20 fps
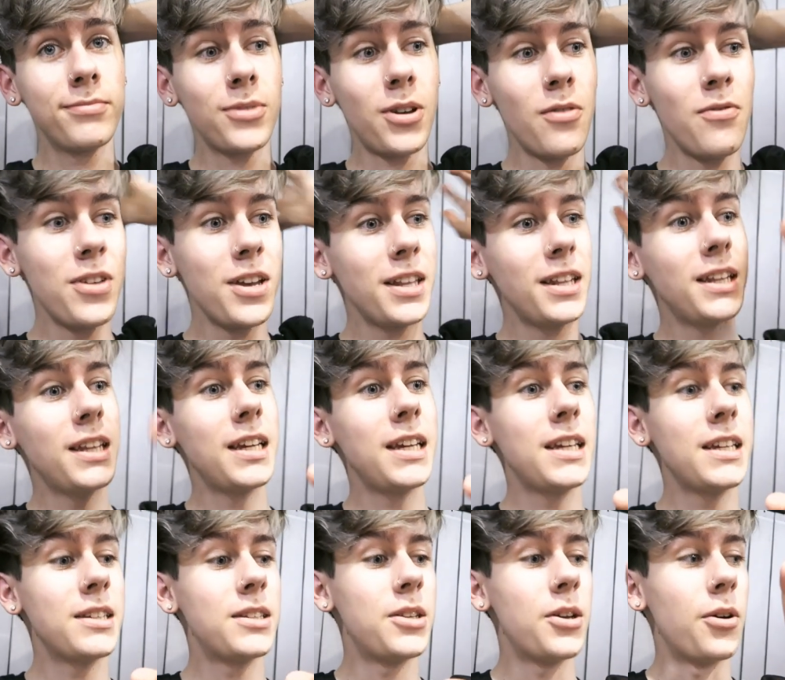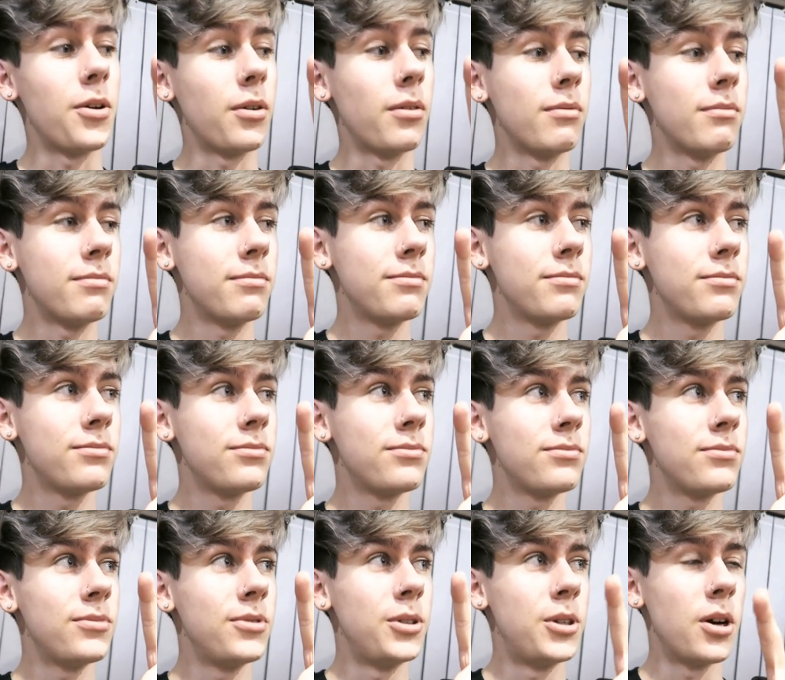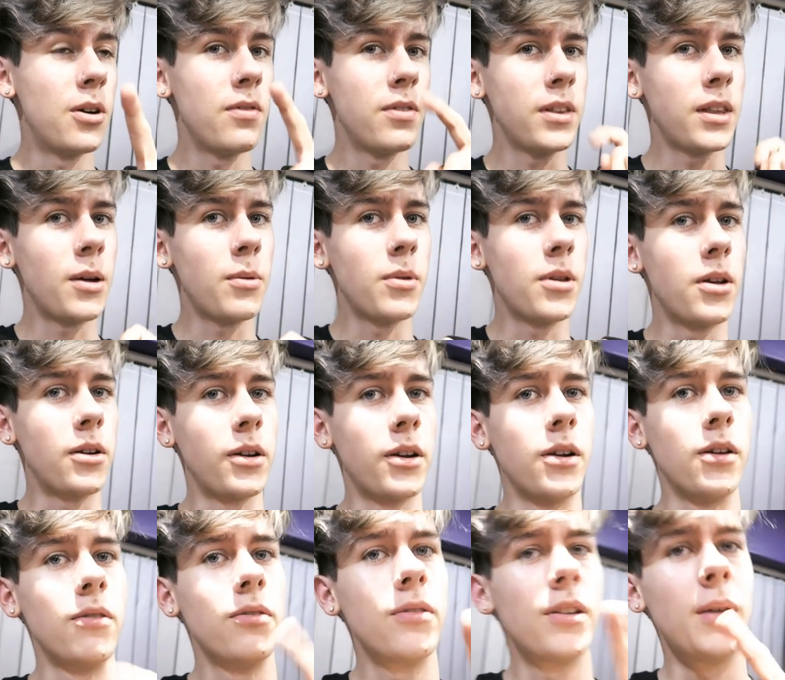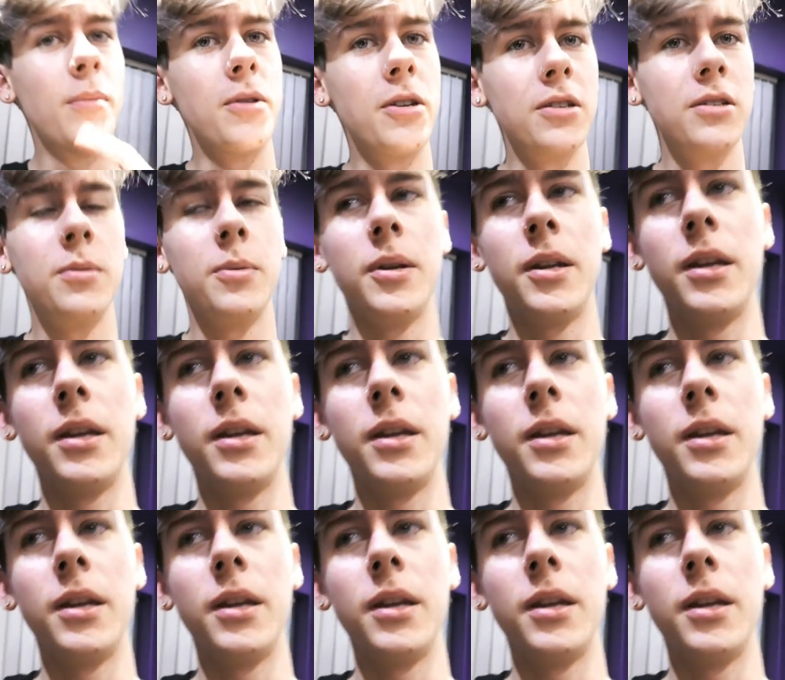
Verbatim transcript: conveniently it's done. Don't think that was long enough. Let me just